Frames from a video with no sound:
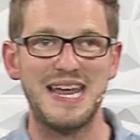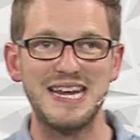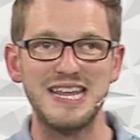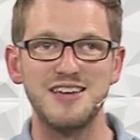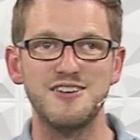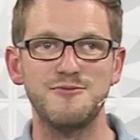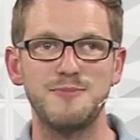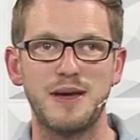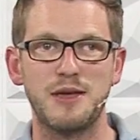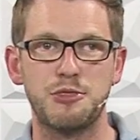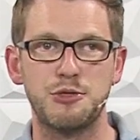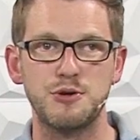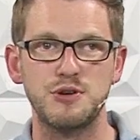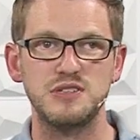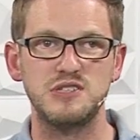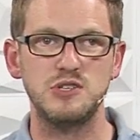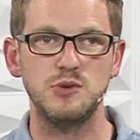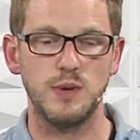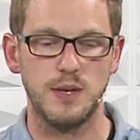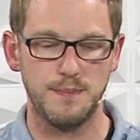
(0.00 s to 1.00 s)
any of my
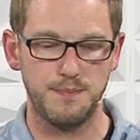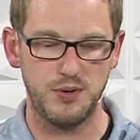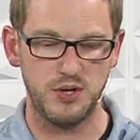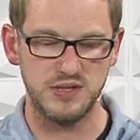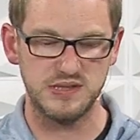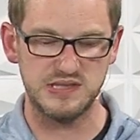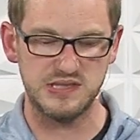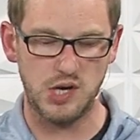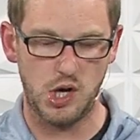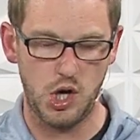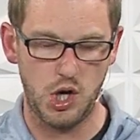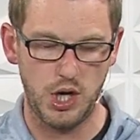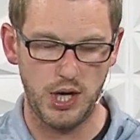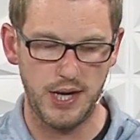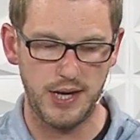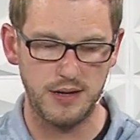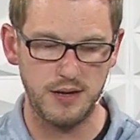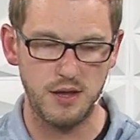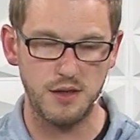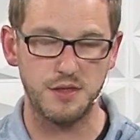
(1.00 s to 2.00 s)
32 inputs
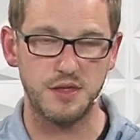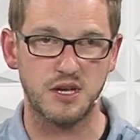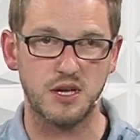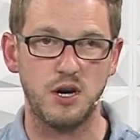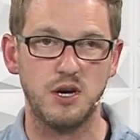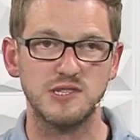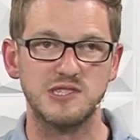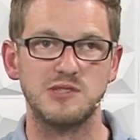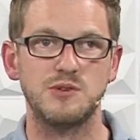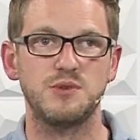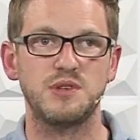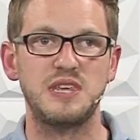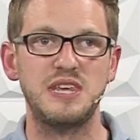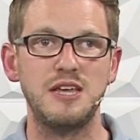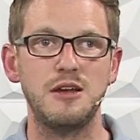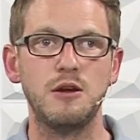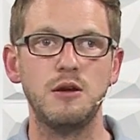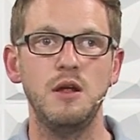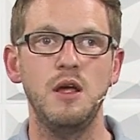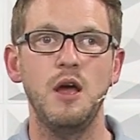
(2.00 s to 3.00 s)
on the console
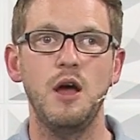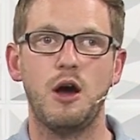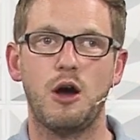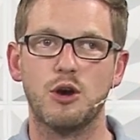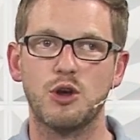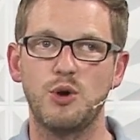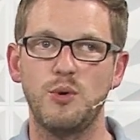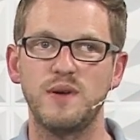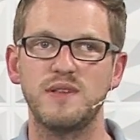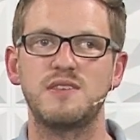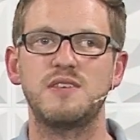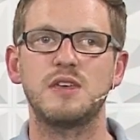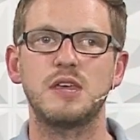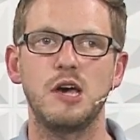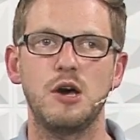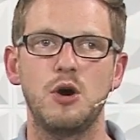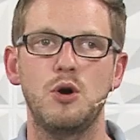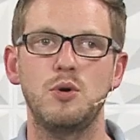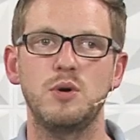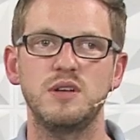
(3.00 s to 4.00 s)
here are going to
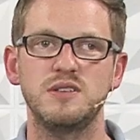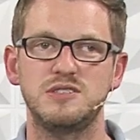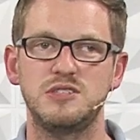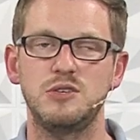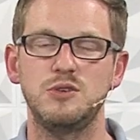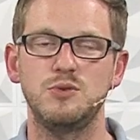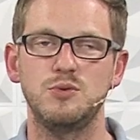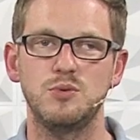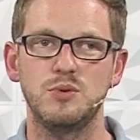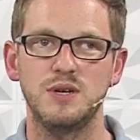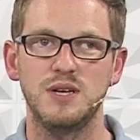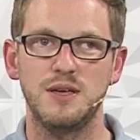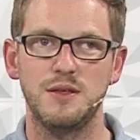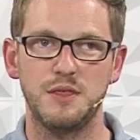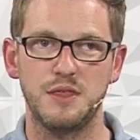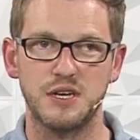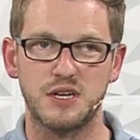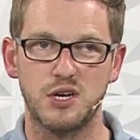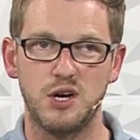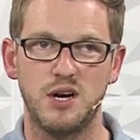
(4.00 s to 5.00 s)
go to
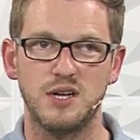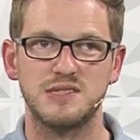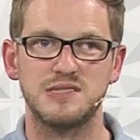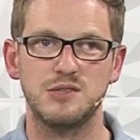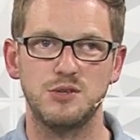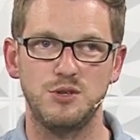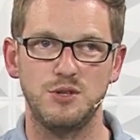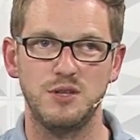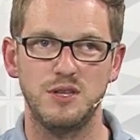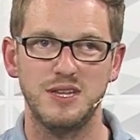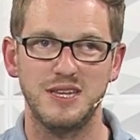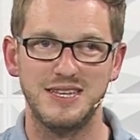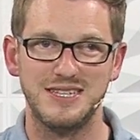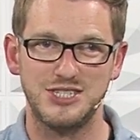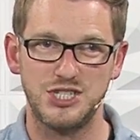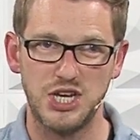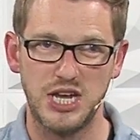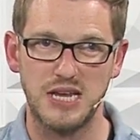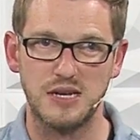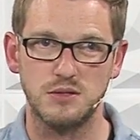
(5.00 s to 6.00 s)
the console
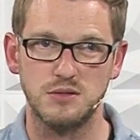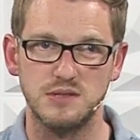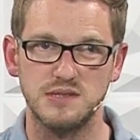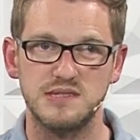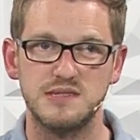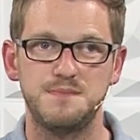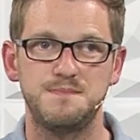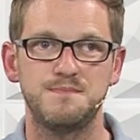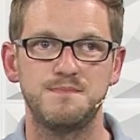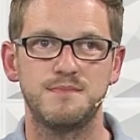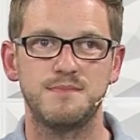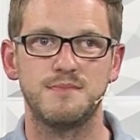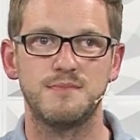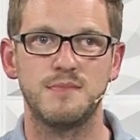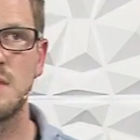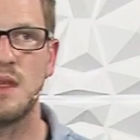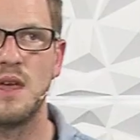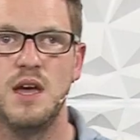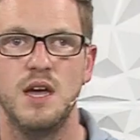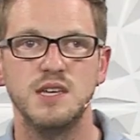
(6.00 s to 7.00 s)
channels.
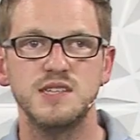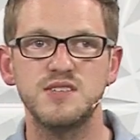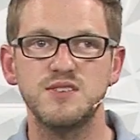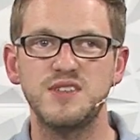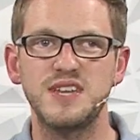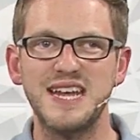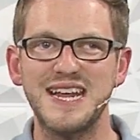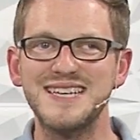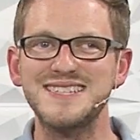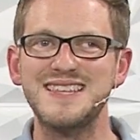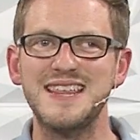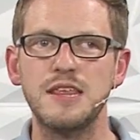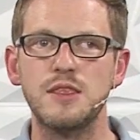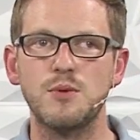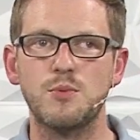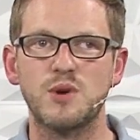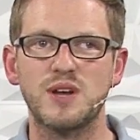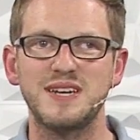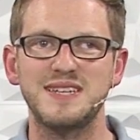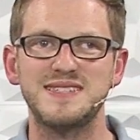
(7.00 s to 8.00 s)
So the next thing
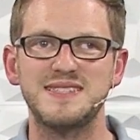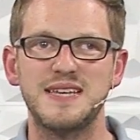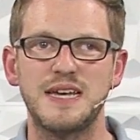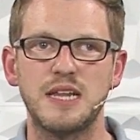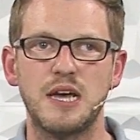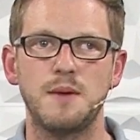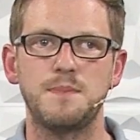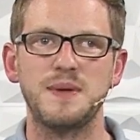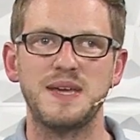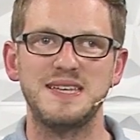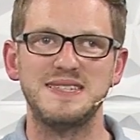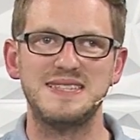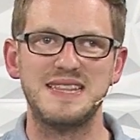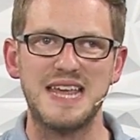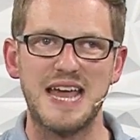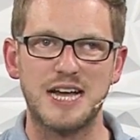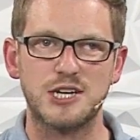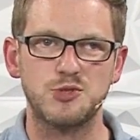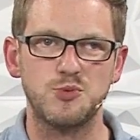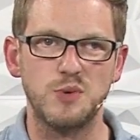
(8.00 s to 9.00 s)
that we're going to set up is
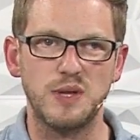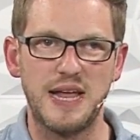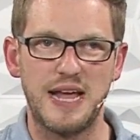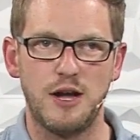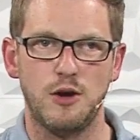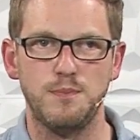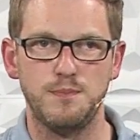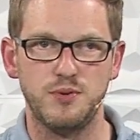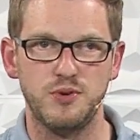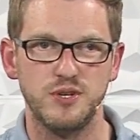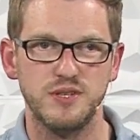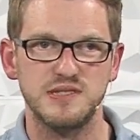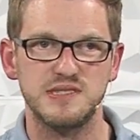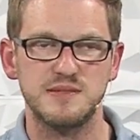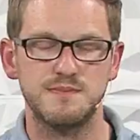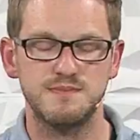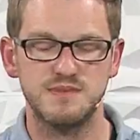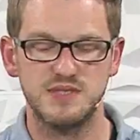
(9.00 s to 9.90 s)
the actual outputs.